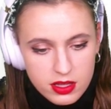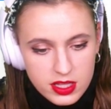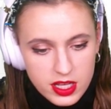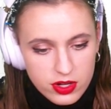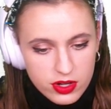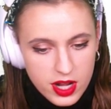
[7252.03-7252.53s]
the
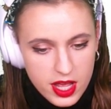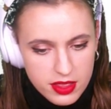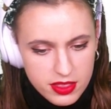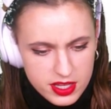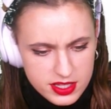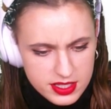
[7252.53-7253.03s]
internet
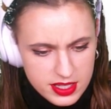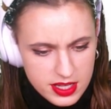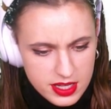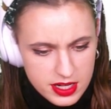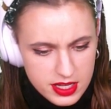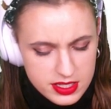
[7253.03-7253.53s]
thinks
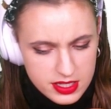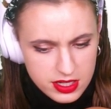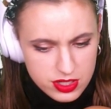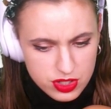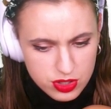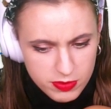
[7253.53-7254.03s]
it is an
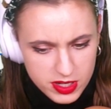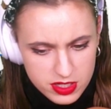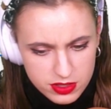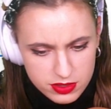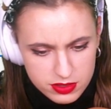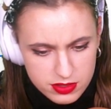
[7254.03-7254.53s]

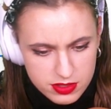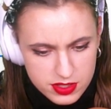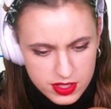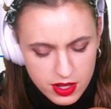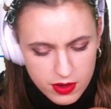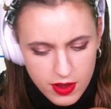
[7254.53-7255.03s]
instrumental.
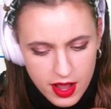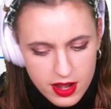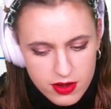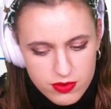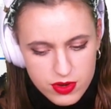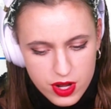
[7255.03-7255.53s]
So I
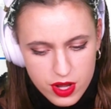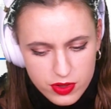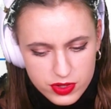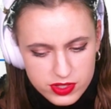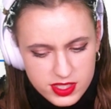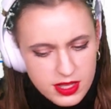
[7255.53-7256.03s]
don't know.
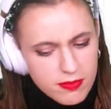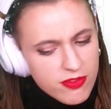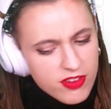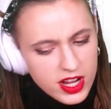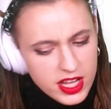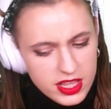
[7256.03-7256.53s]
There's some
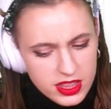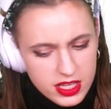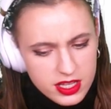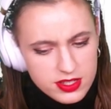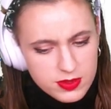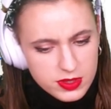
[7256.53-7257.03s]
funky
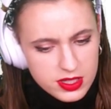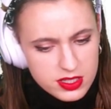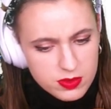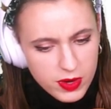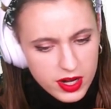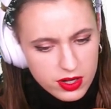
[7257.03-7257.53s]
things with
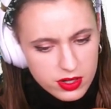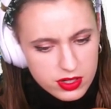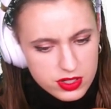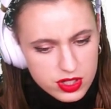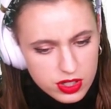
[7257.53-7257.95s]
this record in